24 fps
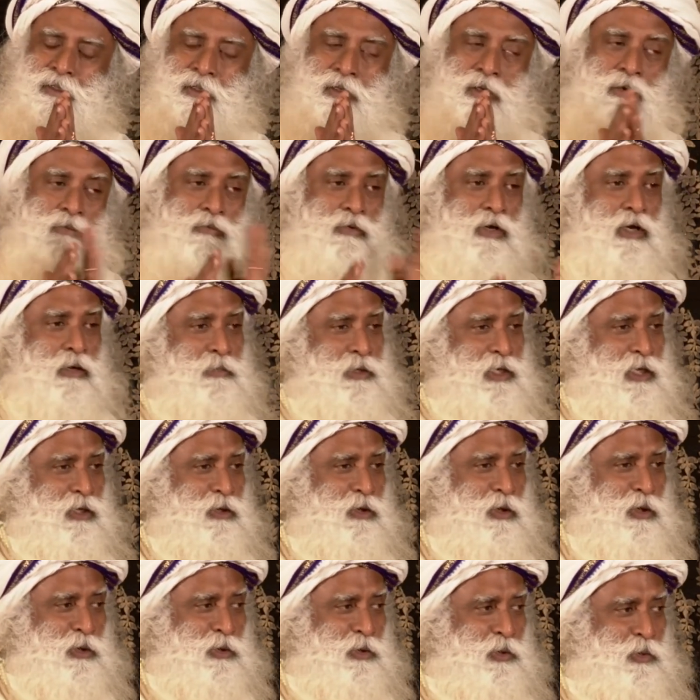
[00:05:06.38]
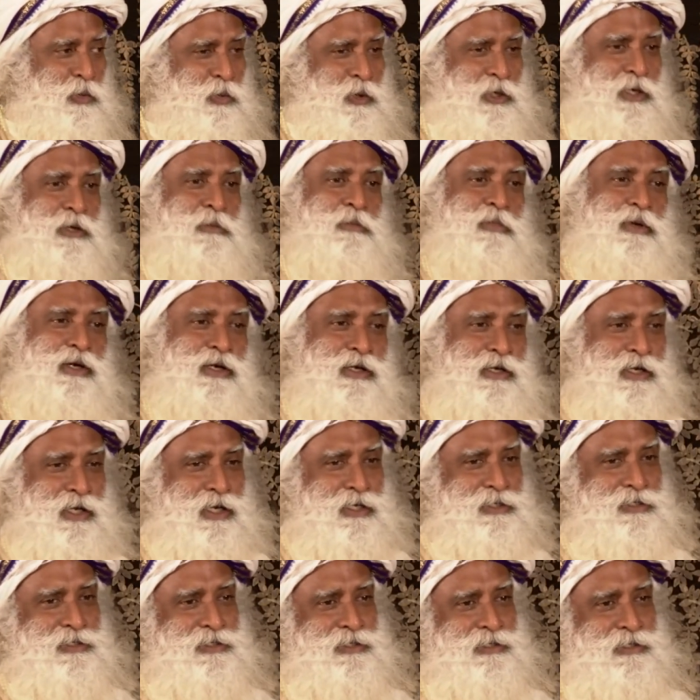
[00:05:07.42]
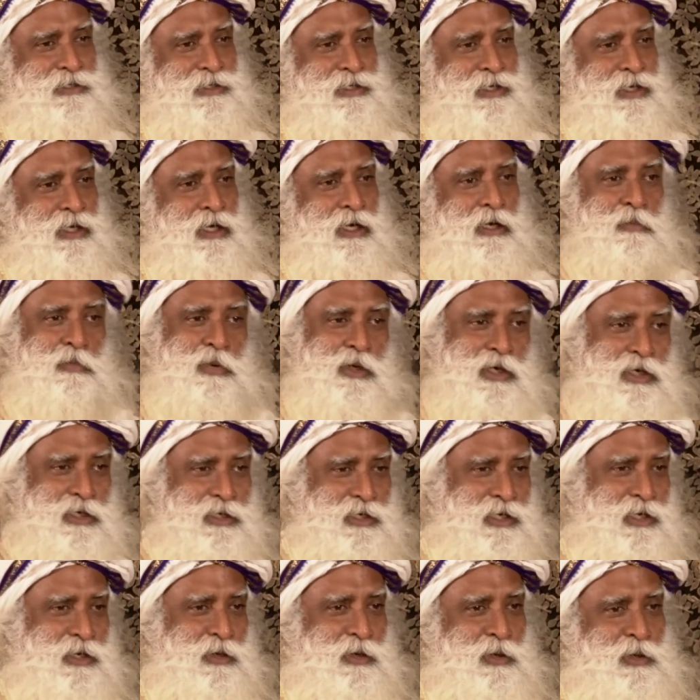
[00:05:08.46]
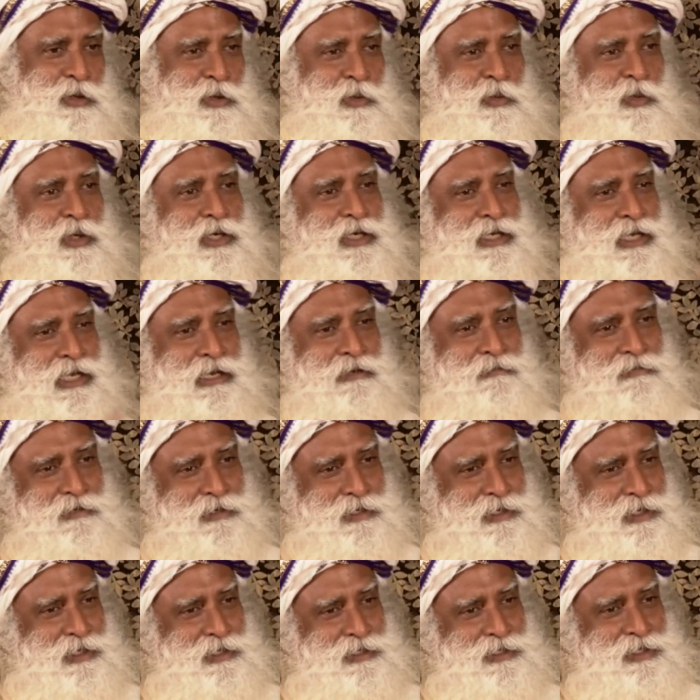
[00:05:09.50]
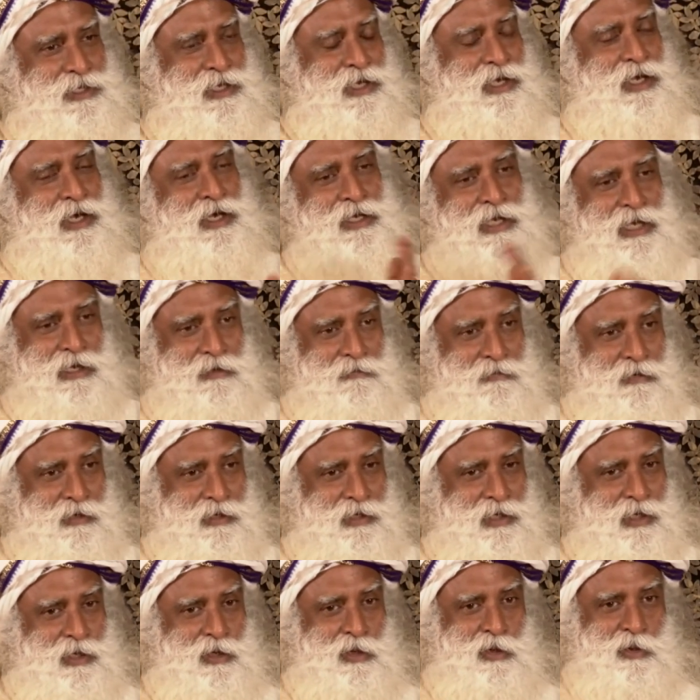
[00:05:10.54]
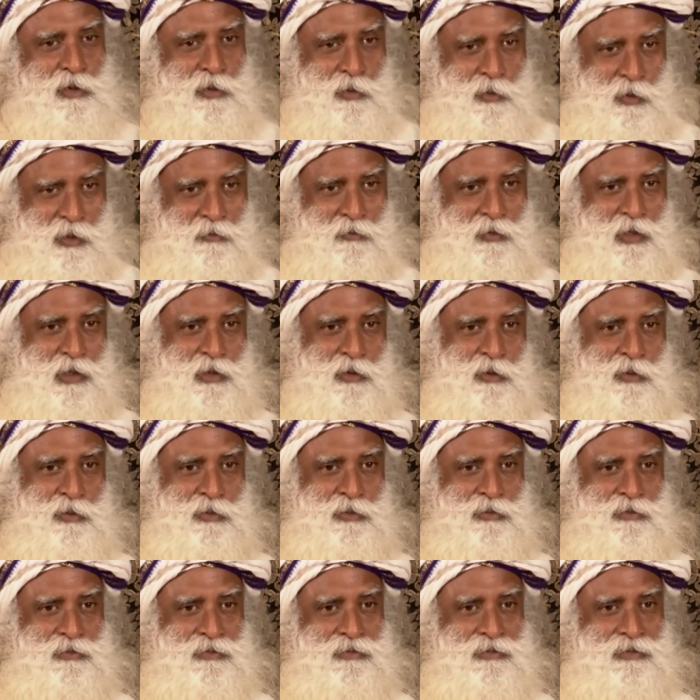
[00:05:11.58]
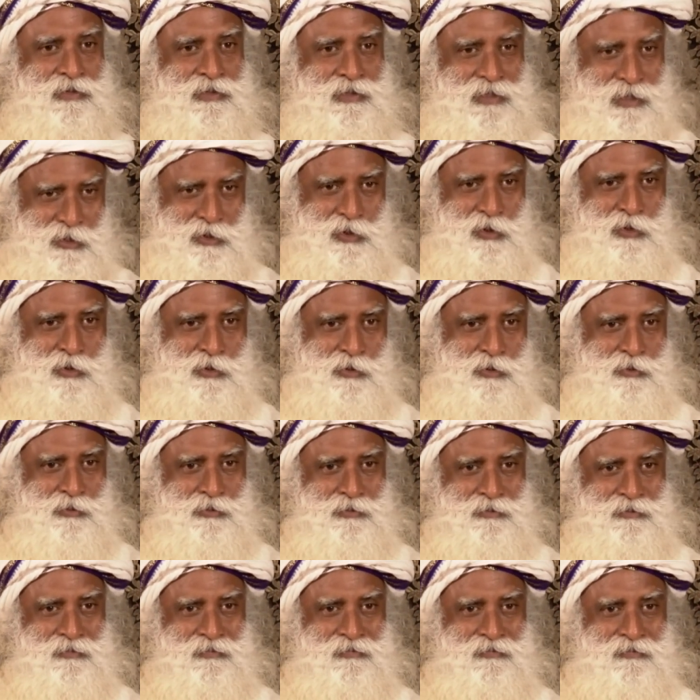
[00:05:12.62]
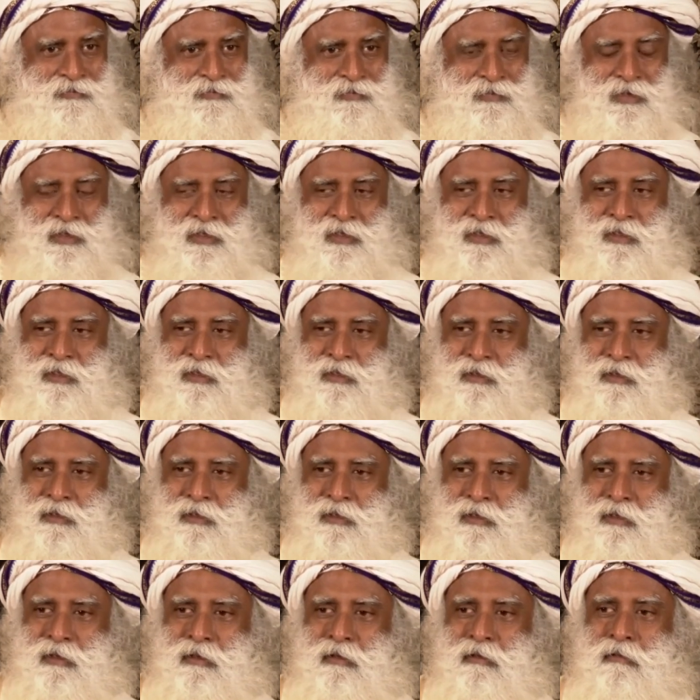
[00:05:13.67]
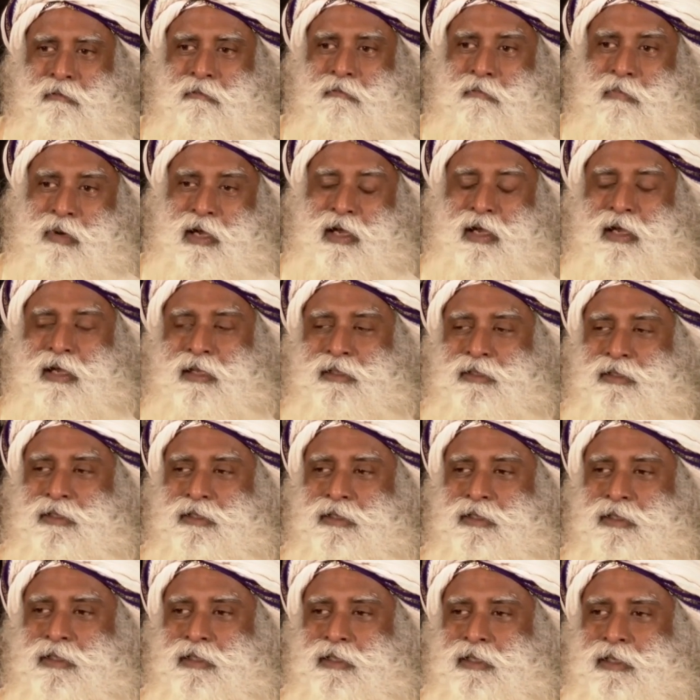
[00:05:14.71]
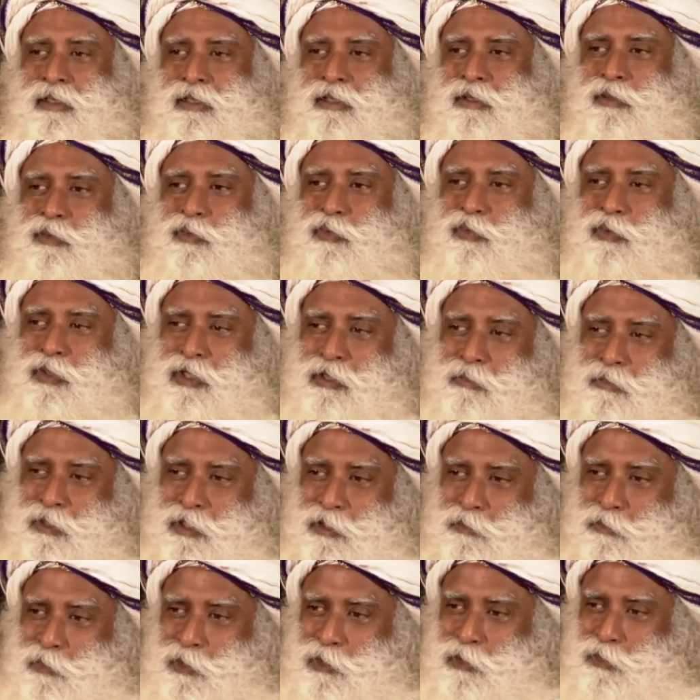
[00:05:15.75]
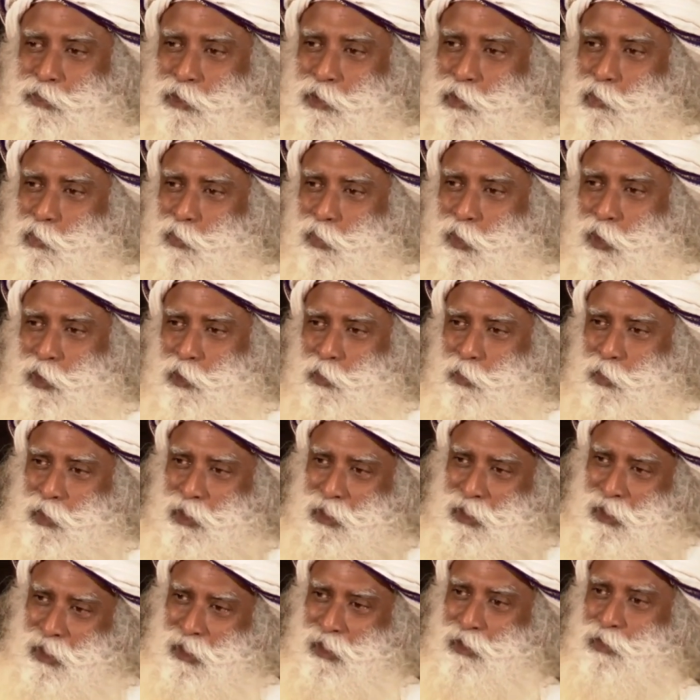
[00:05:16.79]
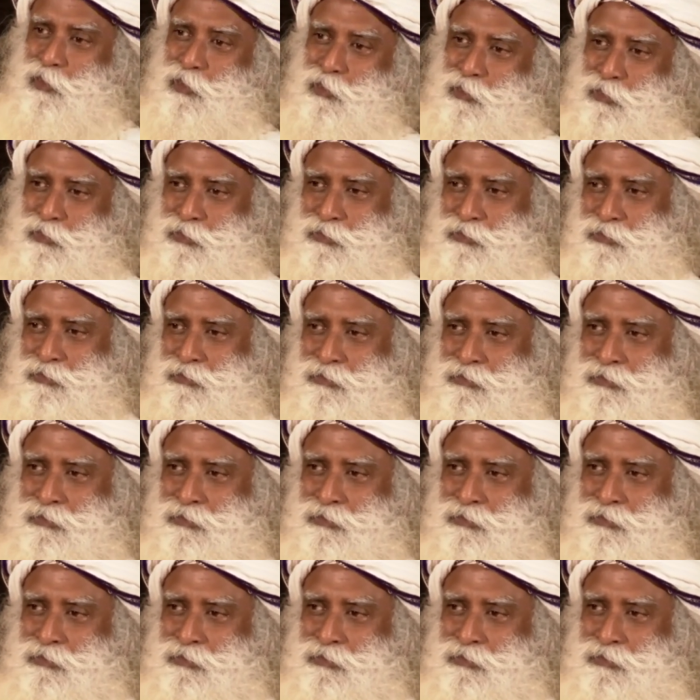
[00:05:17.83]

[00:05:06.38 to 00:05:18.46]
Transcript: A worm cannot do what a bird does, a bird cannot do what an elephant does, an elephant cannot do what we do, yes or no? But we must be doing what we can do.